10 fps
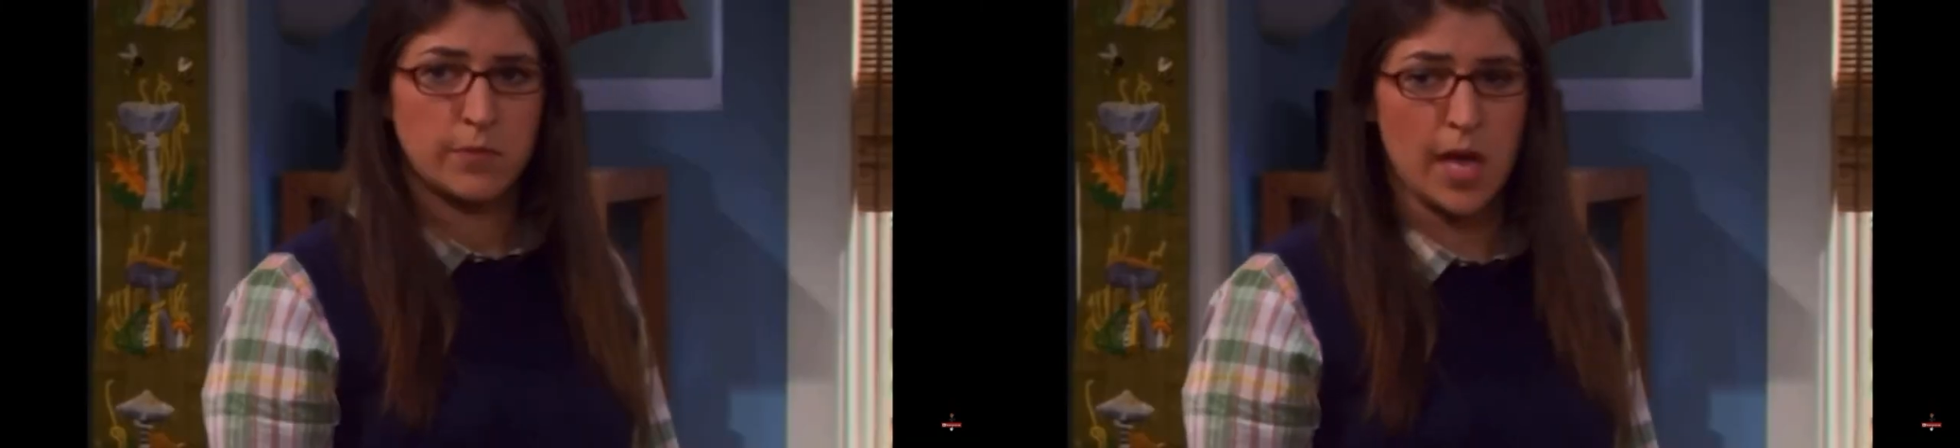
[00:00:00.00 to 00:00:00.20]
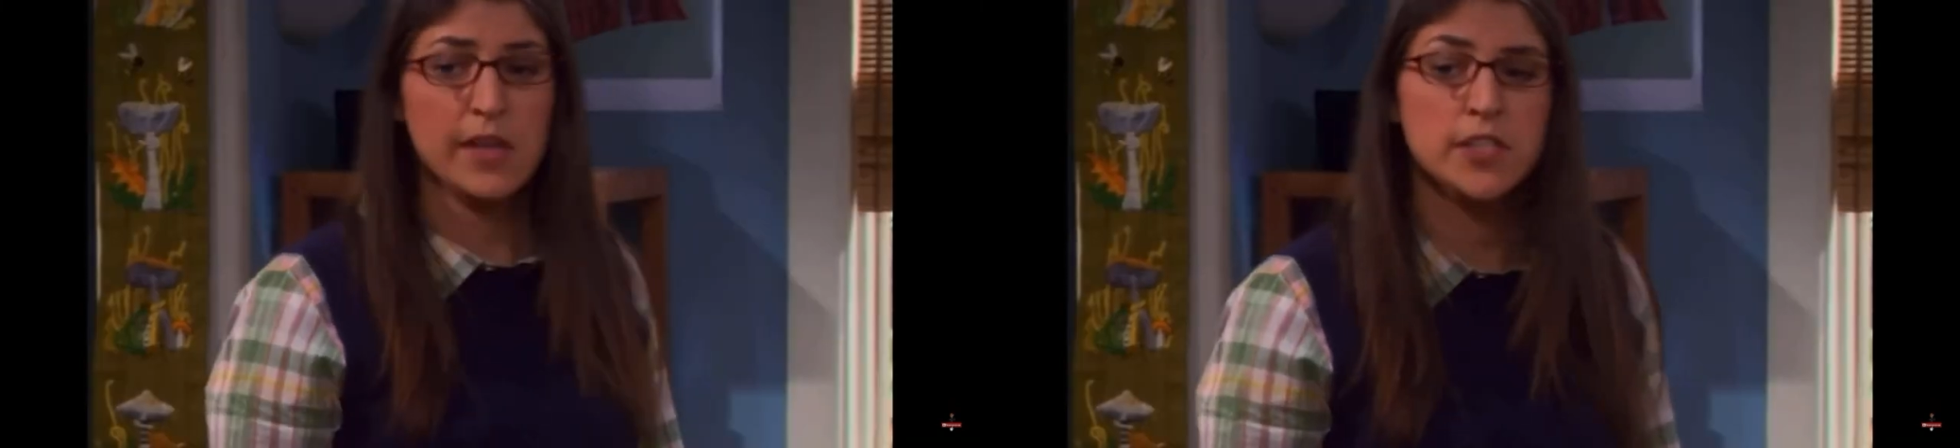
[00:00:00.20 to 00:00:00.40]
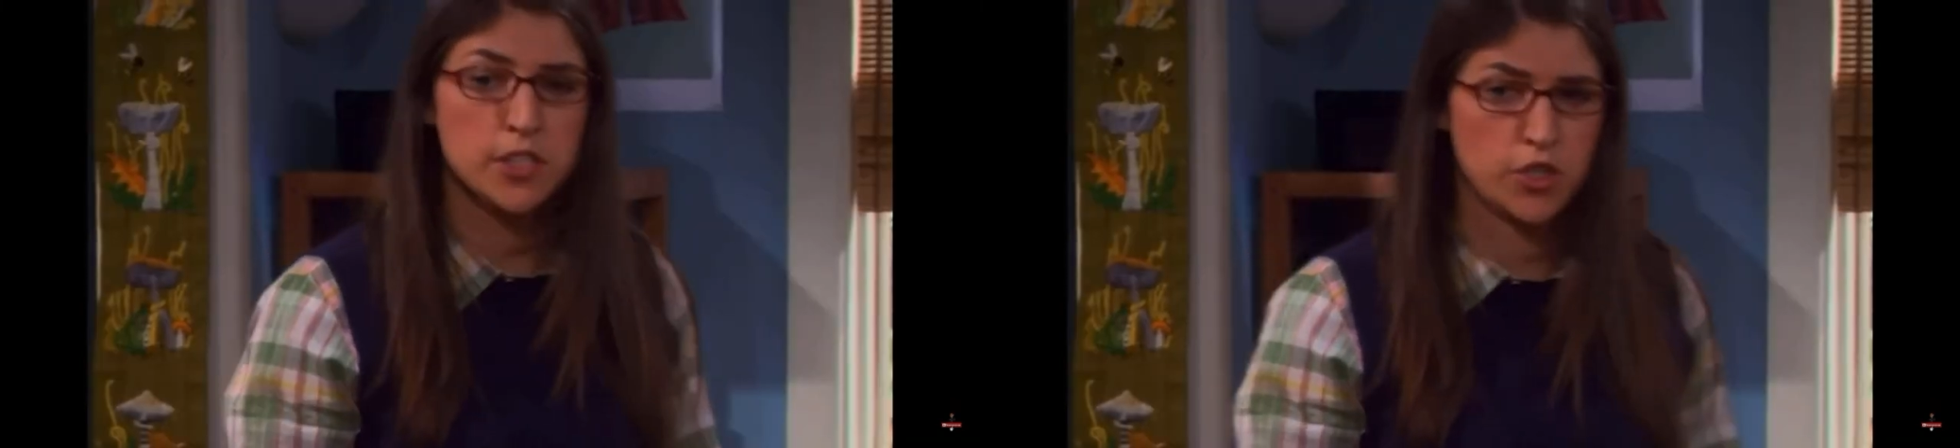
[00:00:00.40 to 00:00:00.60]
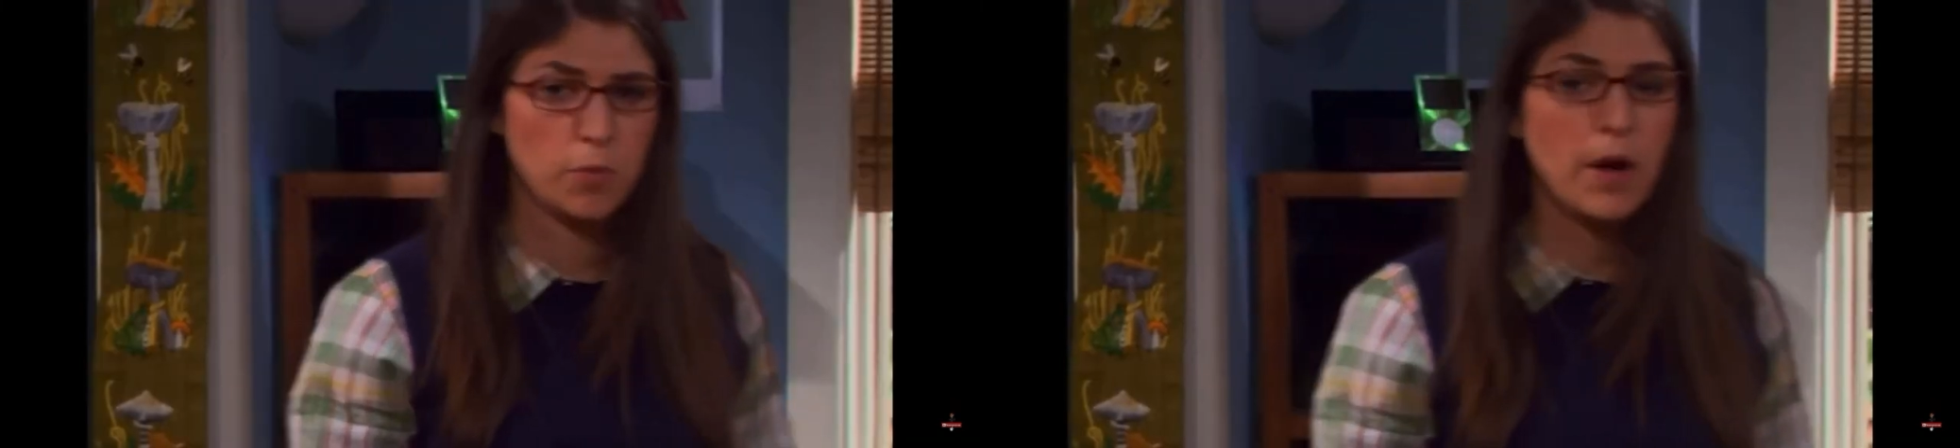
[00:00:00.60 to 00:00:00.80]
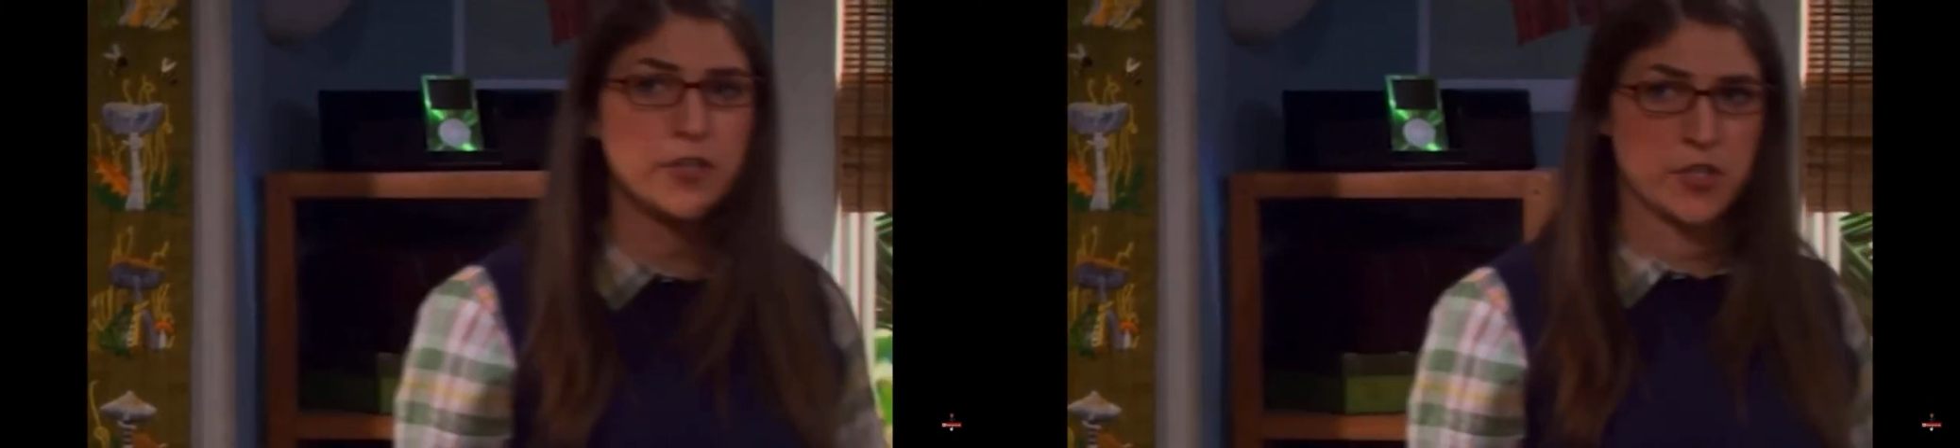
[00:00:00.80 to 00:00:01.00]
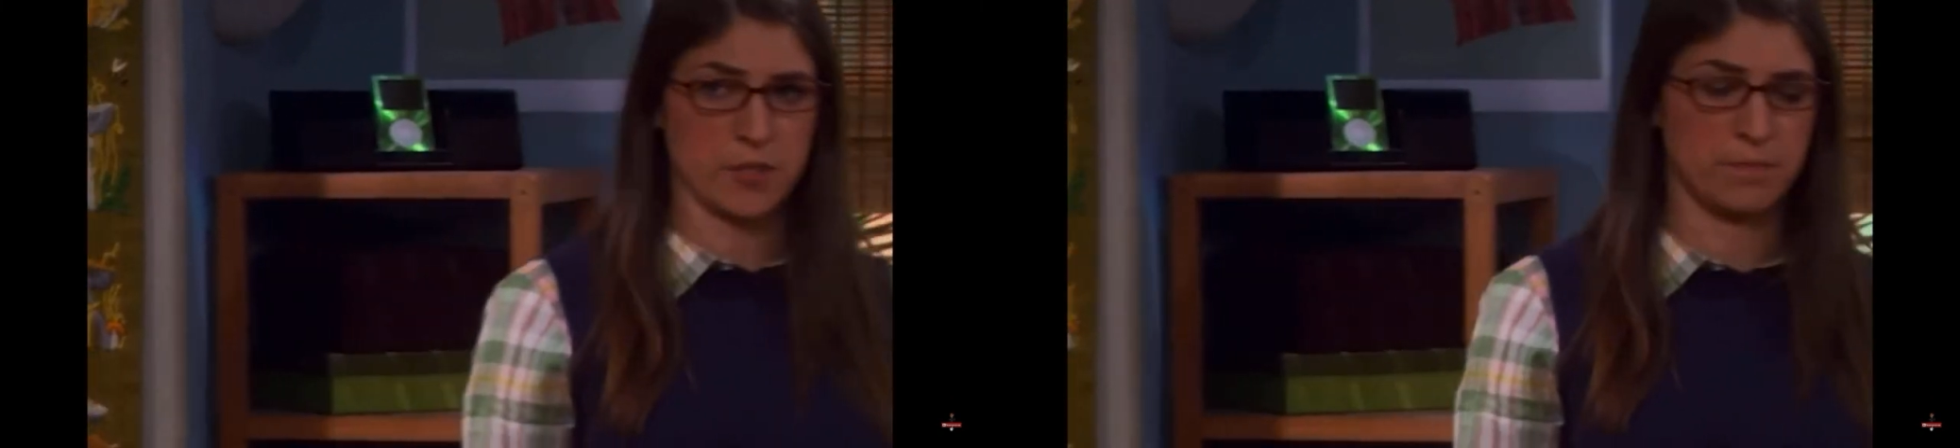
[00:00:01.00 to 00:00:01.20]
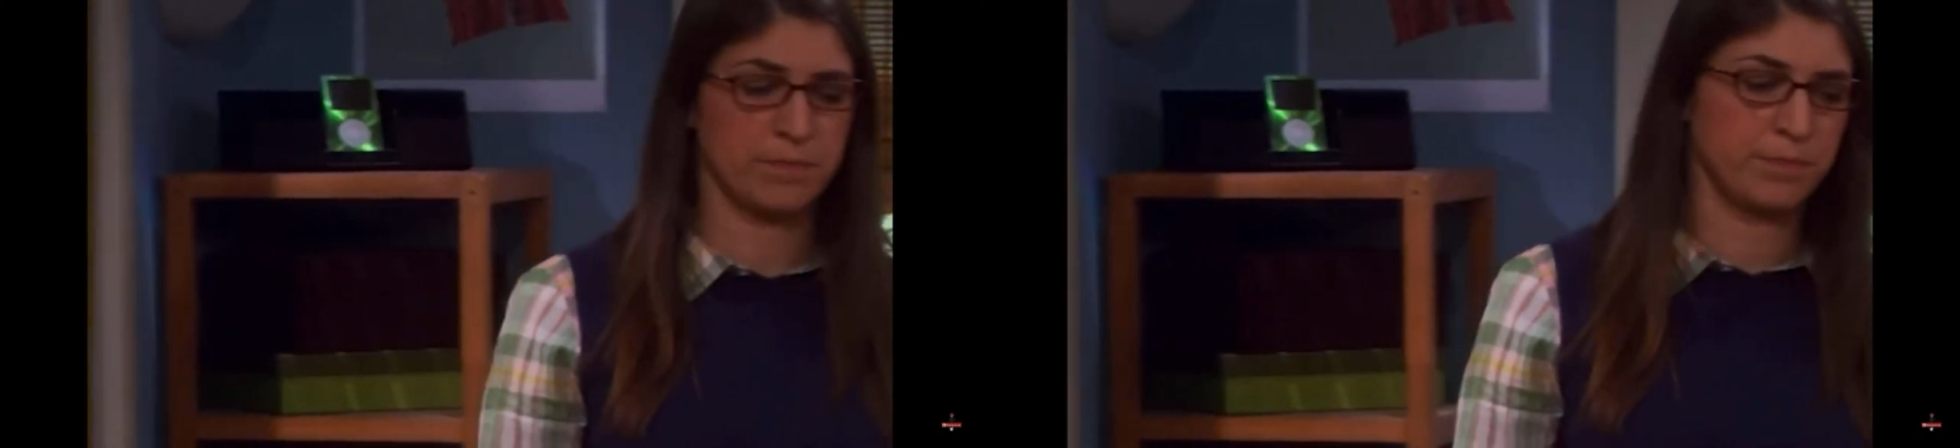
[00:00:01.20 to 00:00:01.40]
Yes, too much.